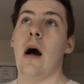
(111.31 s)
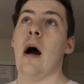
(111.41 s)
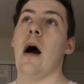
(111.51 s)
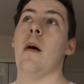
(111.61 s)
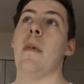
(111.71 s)

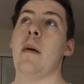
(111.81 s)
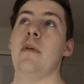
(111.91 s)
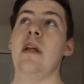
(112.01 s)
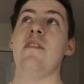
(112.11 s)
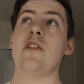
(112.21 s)
I
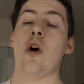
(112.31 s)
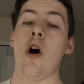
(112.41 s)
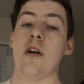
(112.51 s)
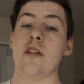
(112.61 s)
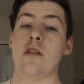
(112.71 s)
believe it's
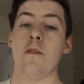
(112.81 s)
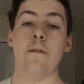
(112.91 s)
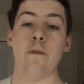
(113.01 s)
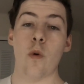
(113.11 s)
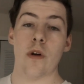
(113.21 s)
August
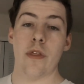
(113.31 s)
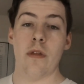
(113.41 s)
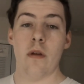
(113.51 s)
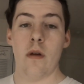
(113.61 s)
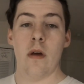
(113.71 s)

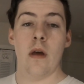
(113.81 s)
4th.